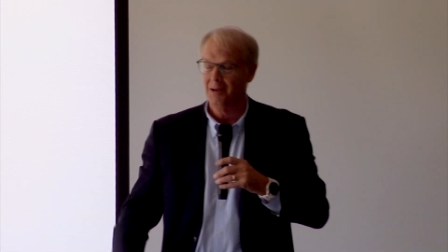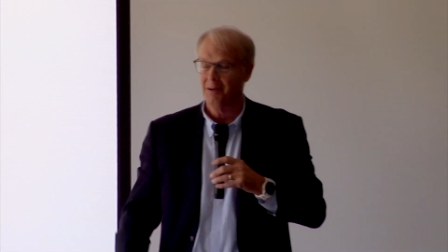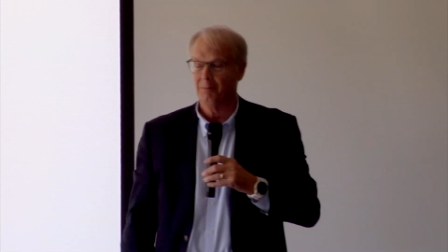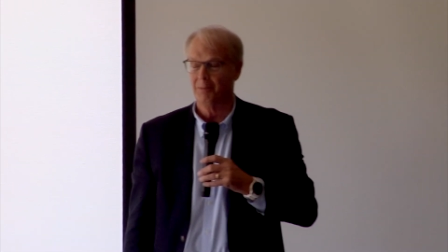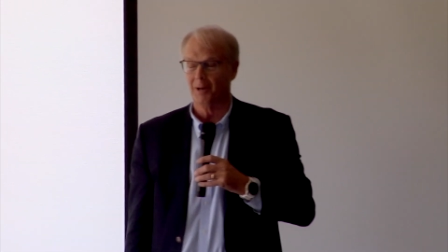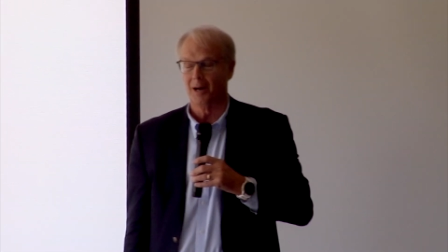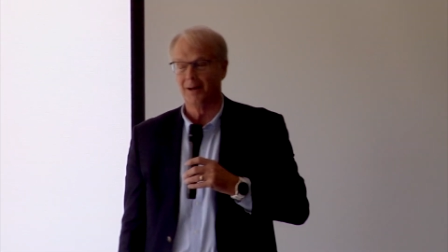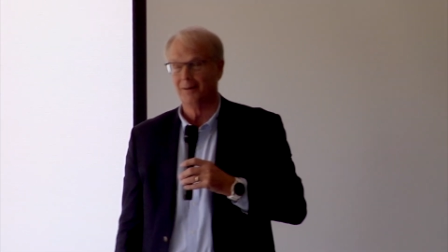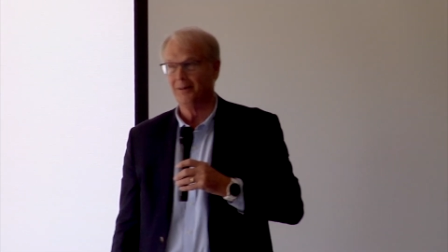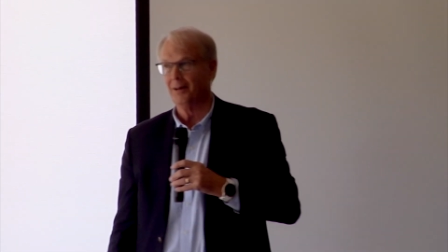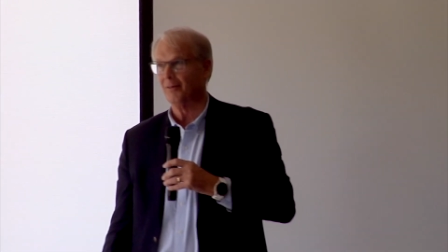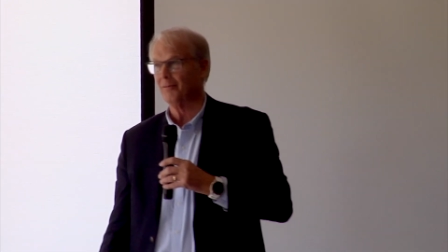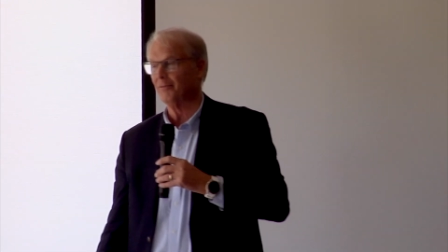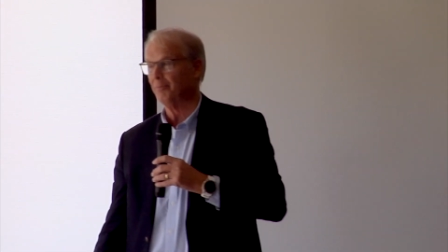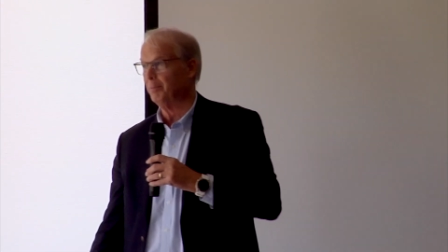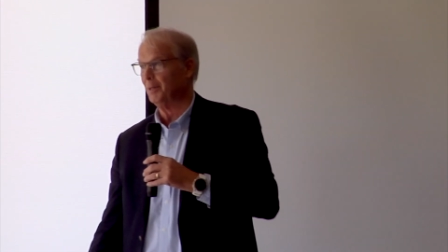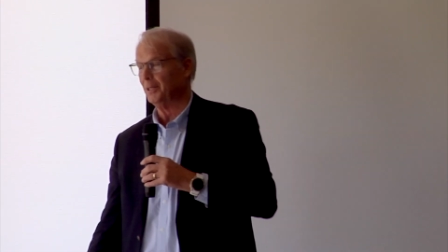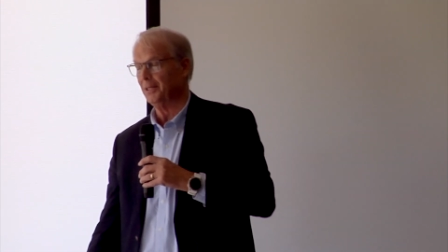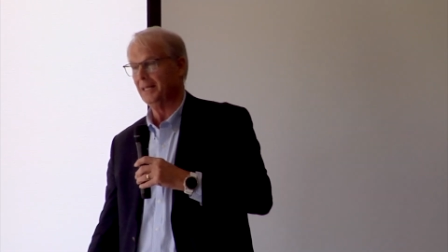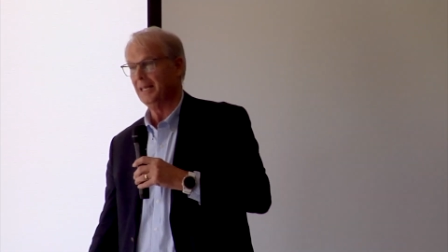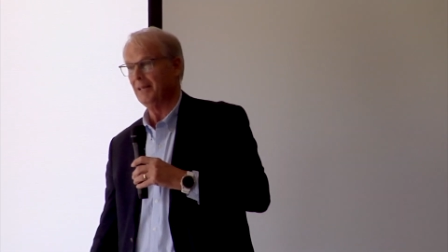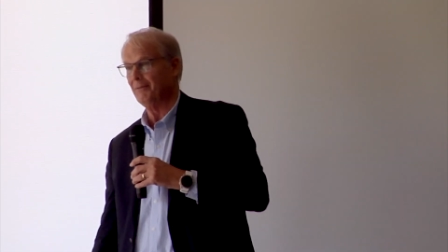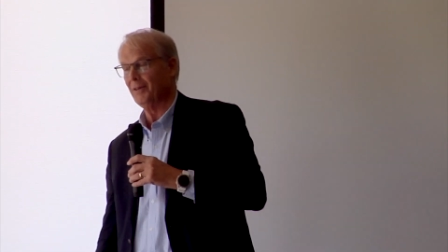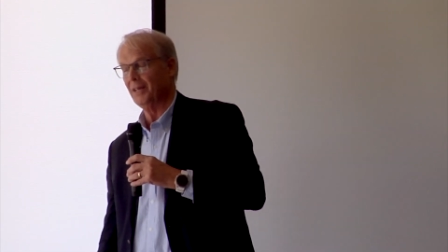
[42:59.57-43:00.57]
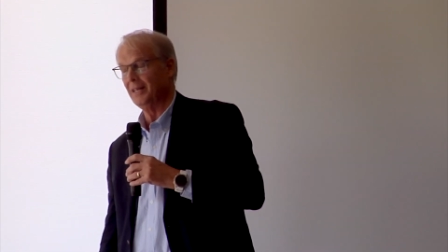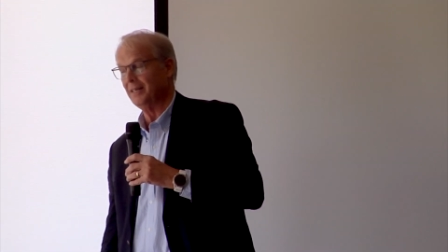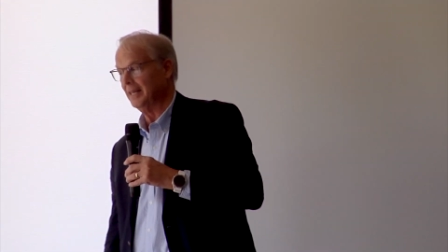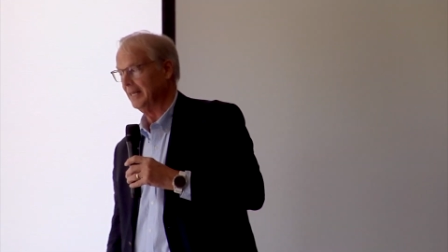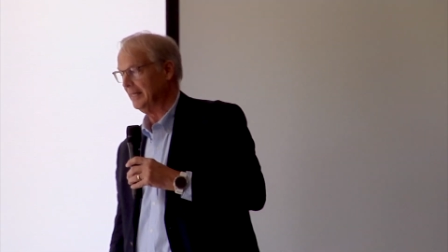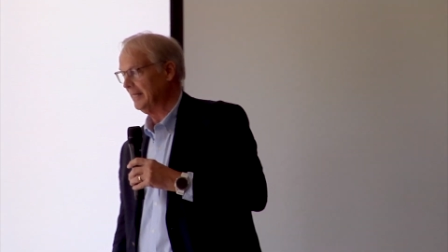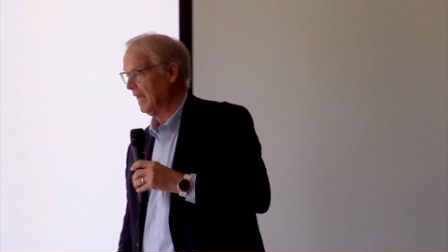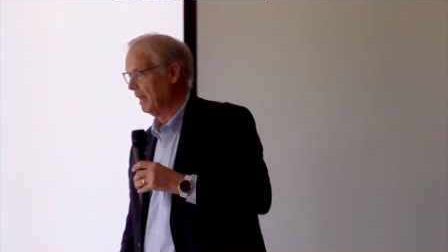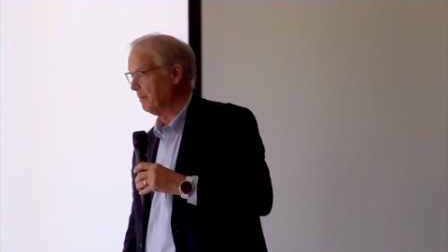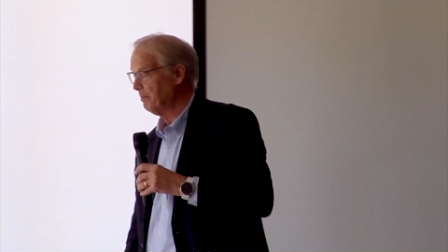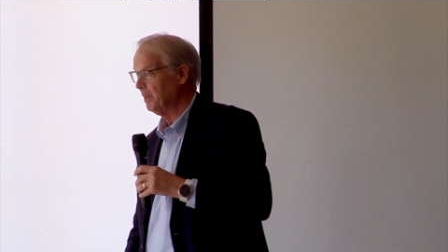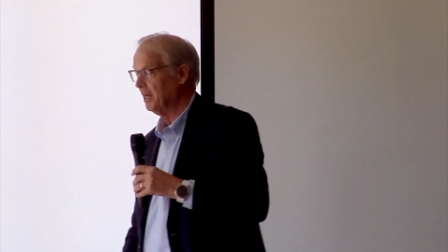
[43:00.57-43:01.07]
But I'll never believe he
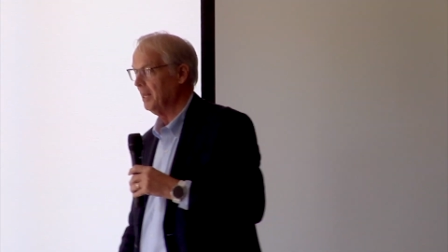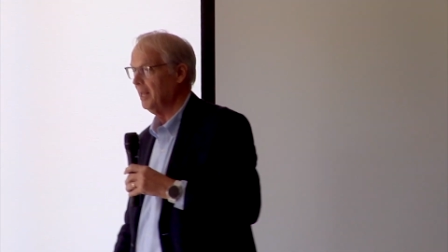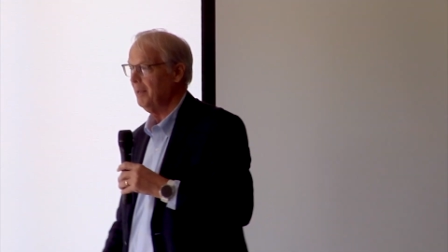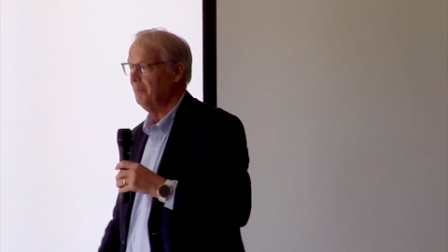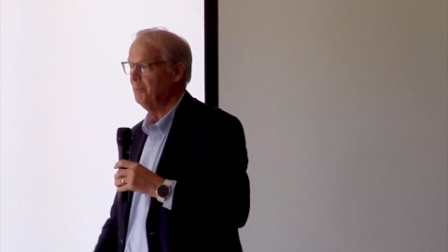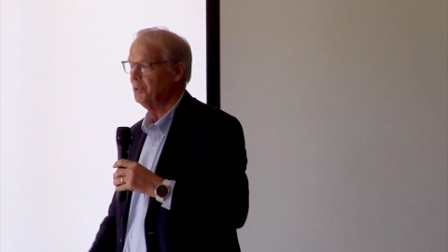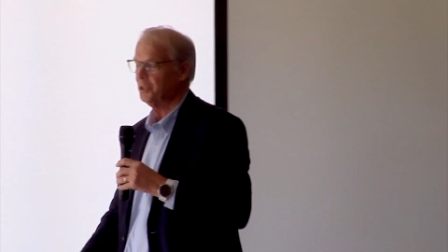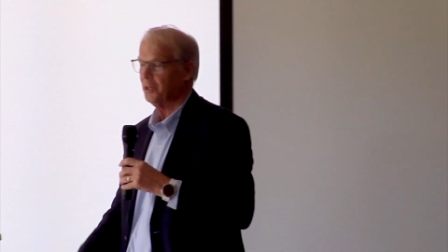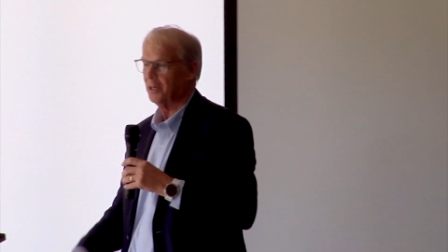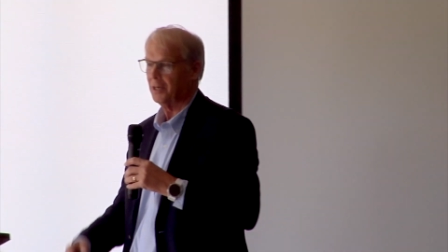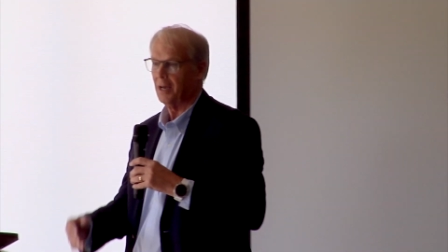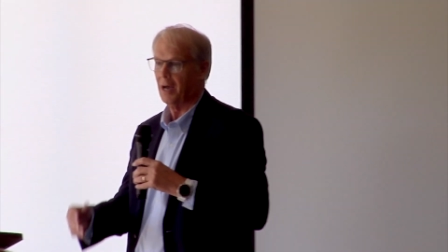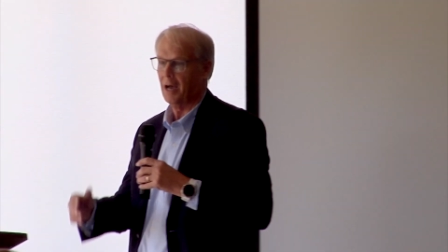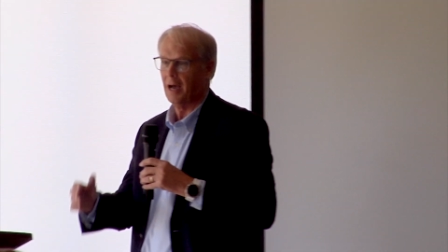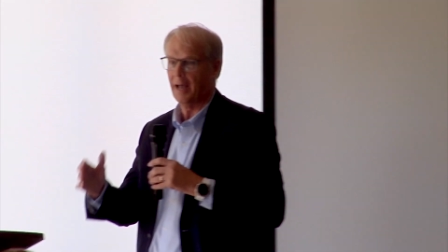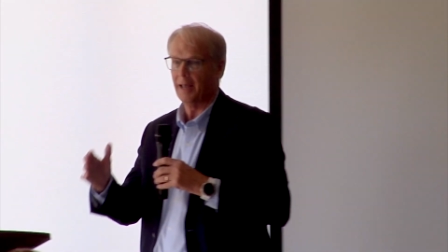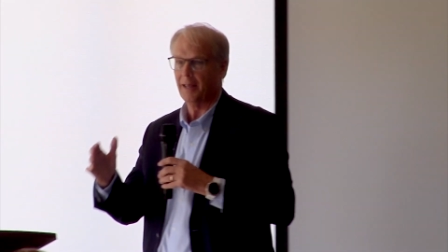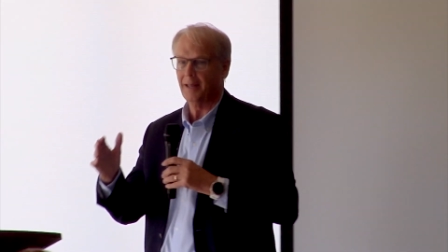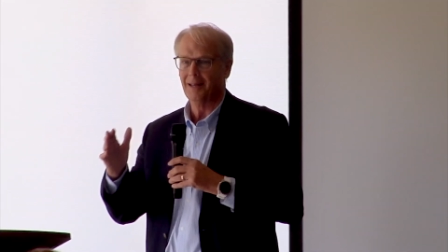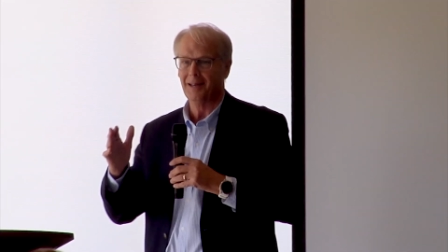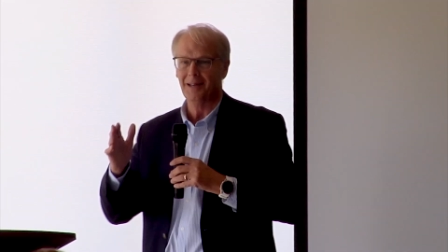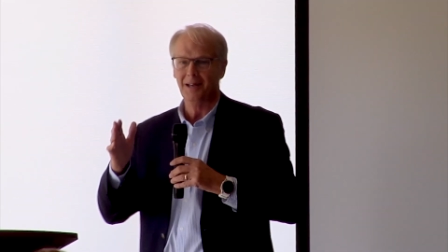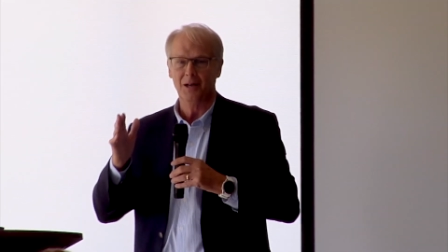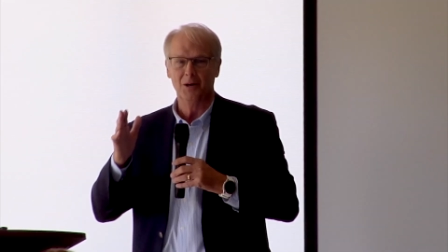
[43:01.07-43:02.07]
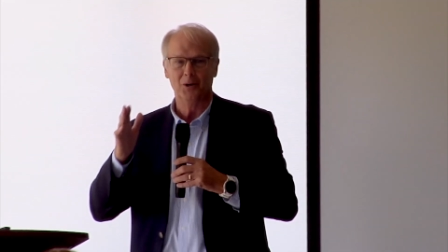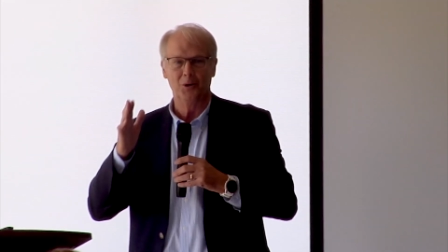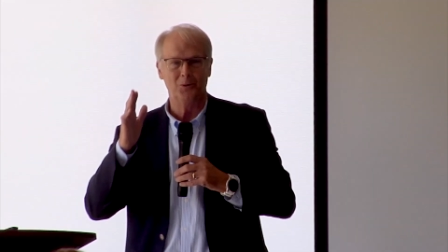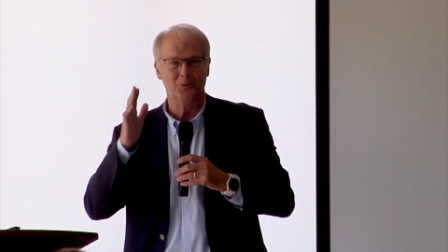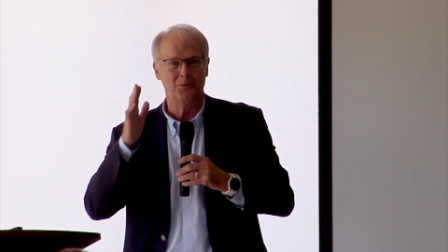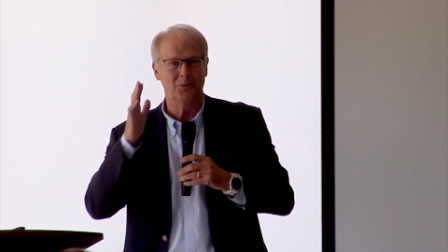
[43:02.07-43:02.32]
did that. But he was a guy who